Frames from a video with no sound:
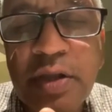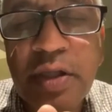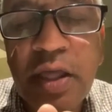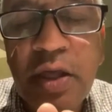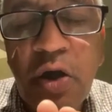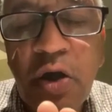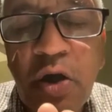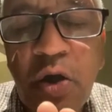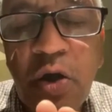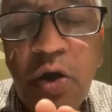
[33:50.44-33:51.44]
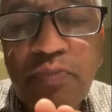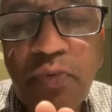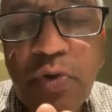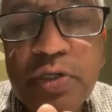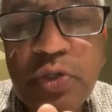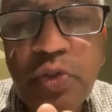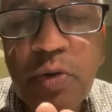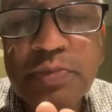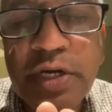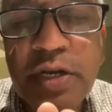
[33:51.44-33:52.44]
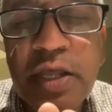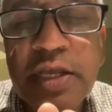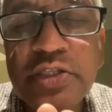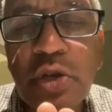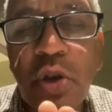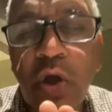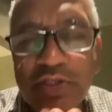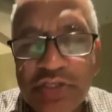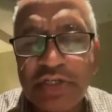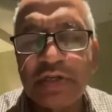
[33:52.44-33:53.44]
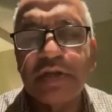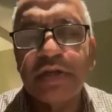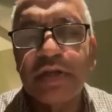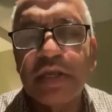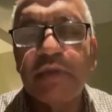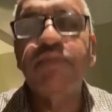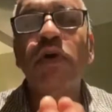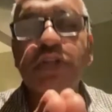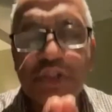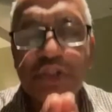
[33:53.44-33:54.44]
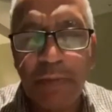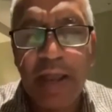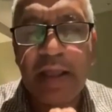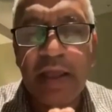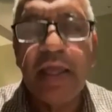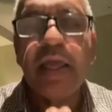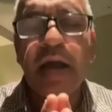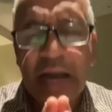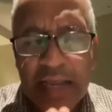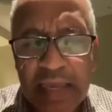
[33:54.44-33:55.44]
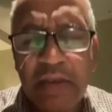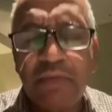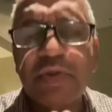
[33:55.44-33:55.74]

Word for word: the focus on the object is lost. He falls back. Again, with